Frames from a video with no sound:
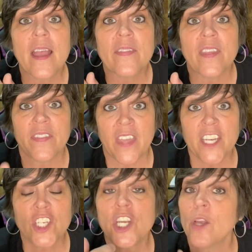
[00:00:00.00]
that they
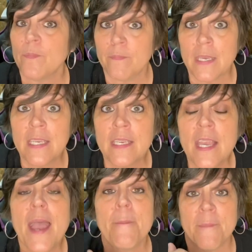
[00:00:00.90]
showed me,
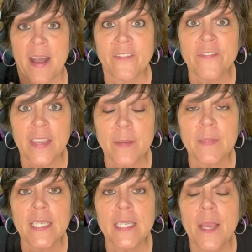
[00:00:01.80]
my
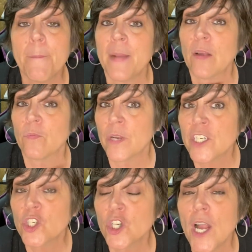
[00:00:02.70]
family, my
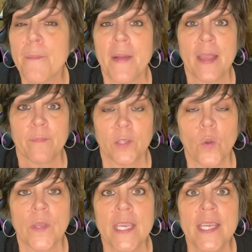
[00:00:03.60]
restaurant, my
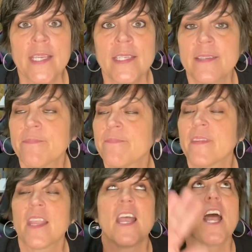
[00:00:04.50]
employees,
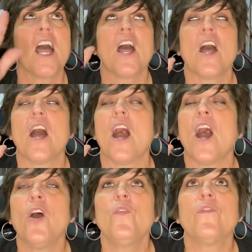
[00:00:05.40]

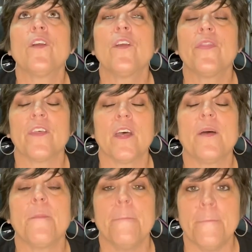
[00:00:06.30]
over the
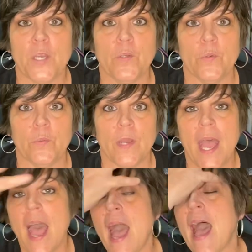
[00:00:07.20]
moon.
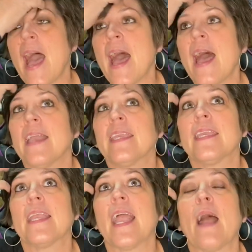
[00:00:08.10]
I
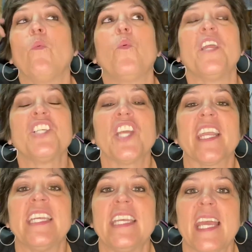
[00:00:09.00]
wish I
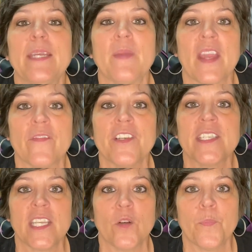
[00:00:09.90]
could name every
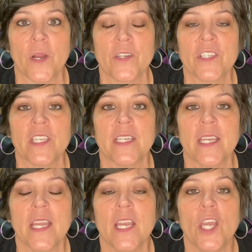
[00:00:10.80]
single person
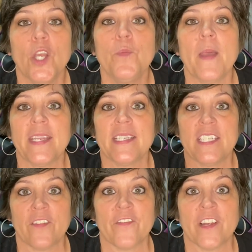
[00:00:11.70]
who made a
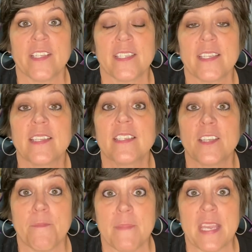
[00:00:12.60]
difference to
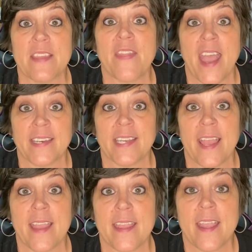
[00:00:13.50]
me that
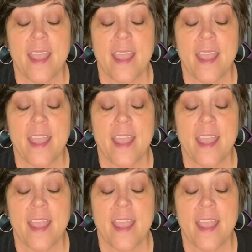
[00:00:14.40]
day.